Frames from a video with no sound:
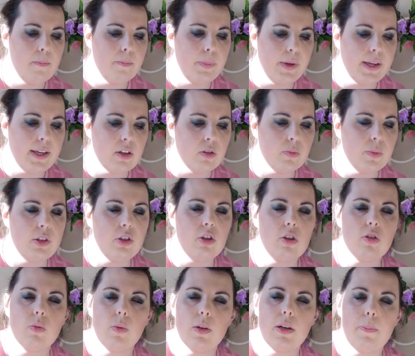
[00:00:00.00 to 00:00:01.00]
because we
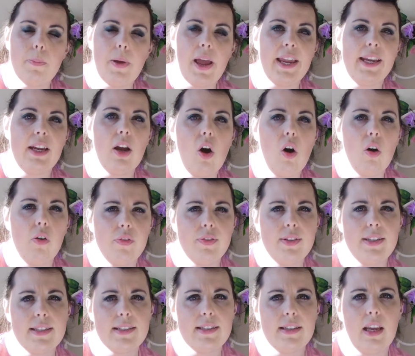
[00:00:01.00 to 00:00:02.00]
just want to pay off
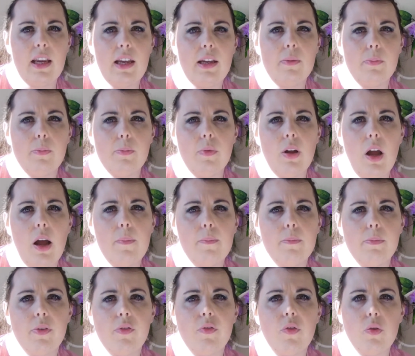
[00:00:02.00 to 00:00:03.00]
Disney
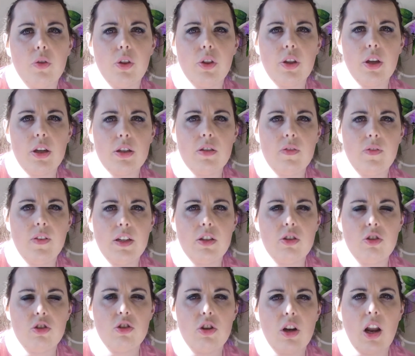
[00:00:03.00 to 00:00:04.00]
before the
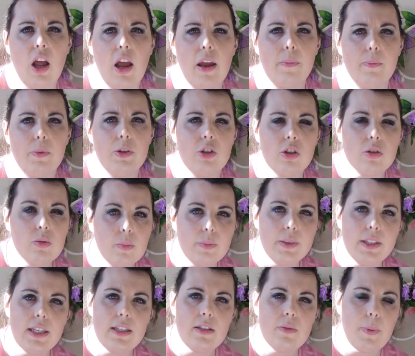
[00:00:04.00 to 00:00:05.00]
31st of July, which is when we
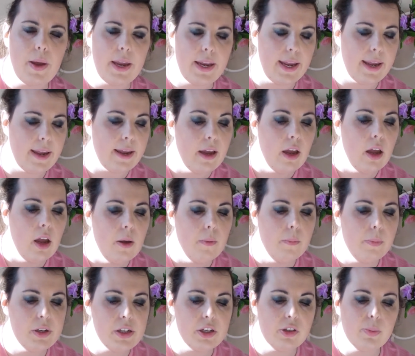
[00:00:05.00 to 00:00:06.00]
need to pay it,
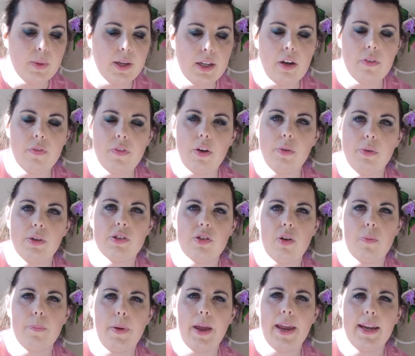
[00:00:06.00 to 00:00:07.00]
because we're going to focus
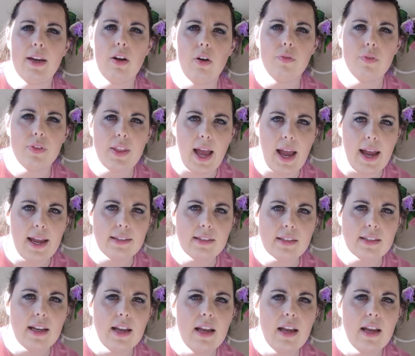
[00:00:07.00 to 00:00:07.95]
on paying off that,